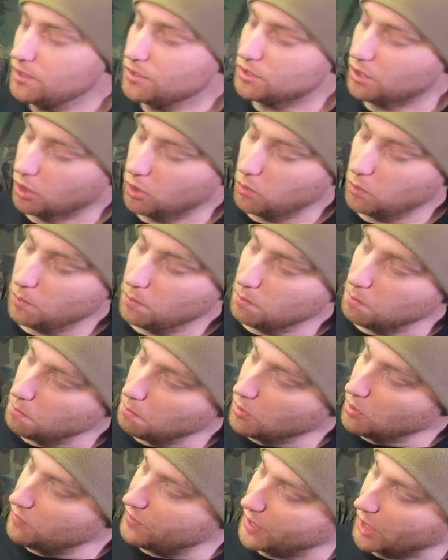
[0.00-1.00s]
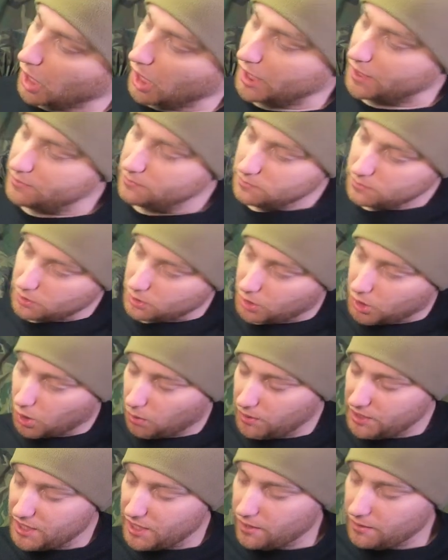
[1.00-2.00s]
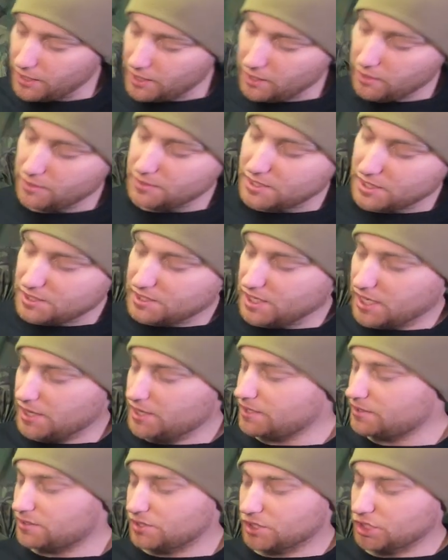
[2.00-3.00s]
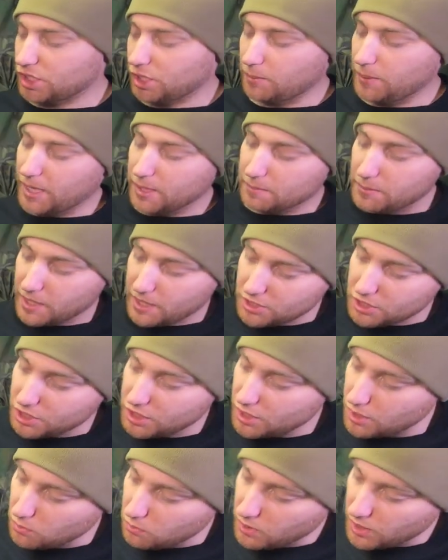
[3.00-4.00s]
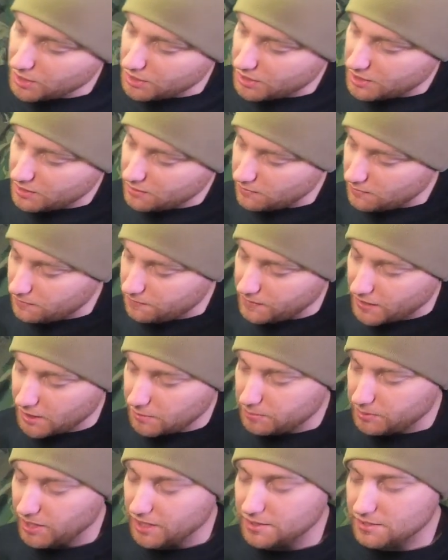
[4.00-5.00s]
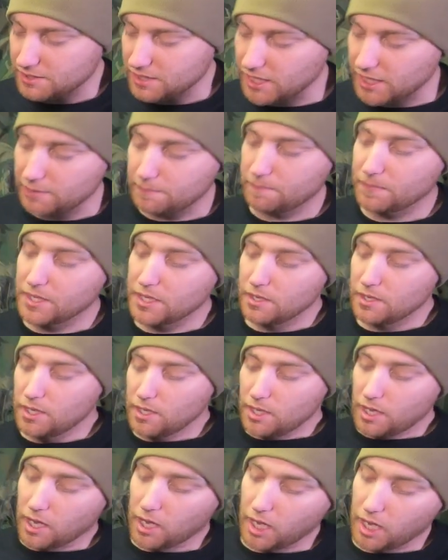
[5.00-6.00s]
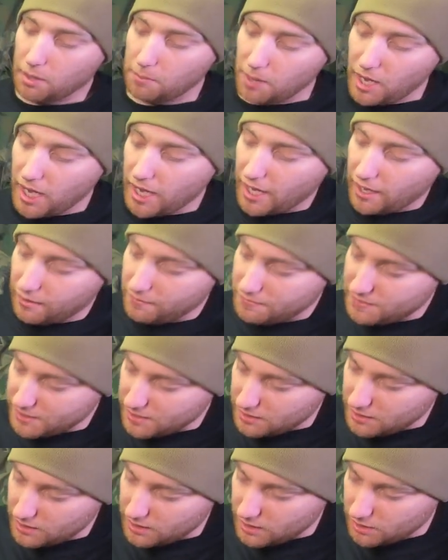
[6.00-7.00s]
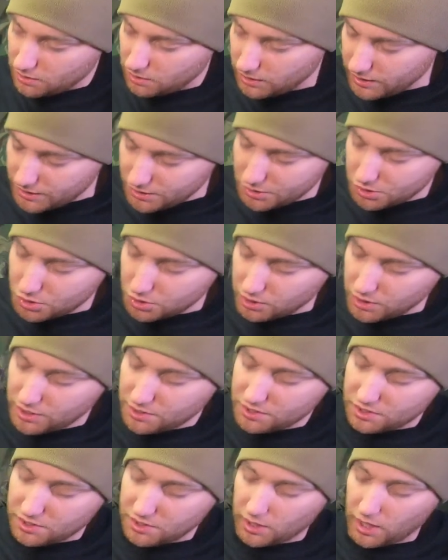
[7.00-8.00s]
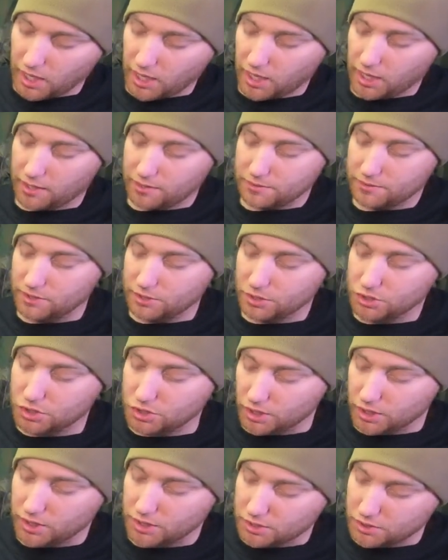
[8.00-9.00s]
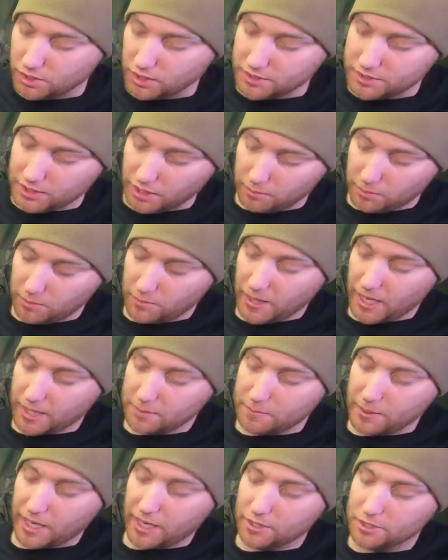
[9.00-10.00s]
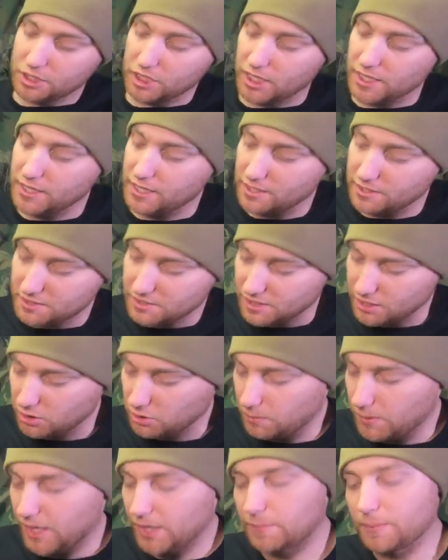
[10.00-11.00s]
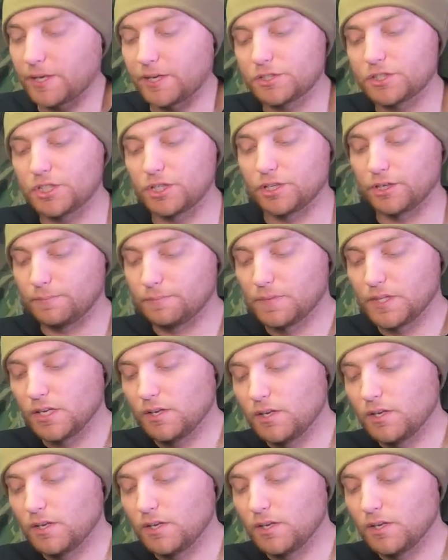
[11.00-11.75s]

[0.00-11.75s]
So moving on, going down here, as I said, this is a Shellback Banshee with fake plates in it. I have the Eagle Industries, there's a double mag pouch and then a single mag pouch here.